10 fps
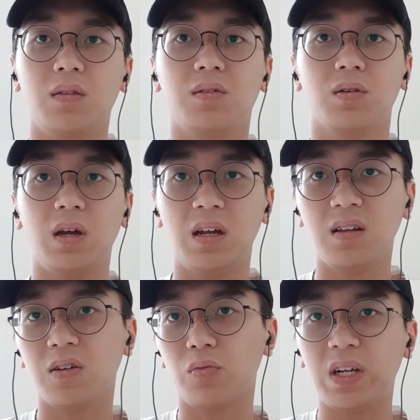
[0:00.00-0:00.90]
So and
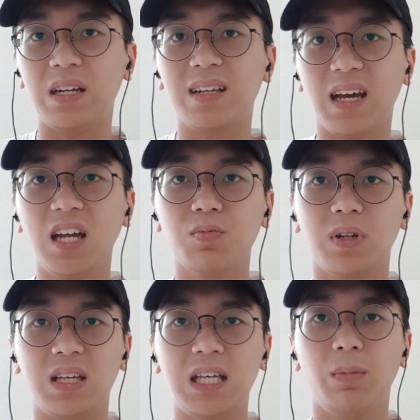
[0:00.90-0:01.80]
then the
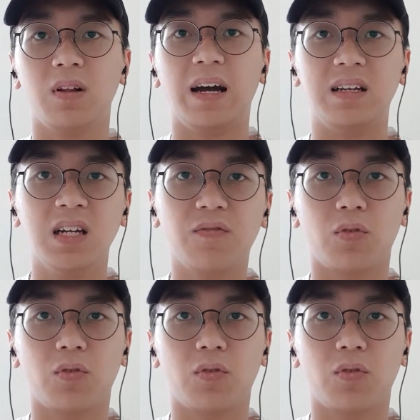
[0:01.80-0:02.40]
re-engagement email I did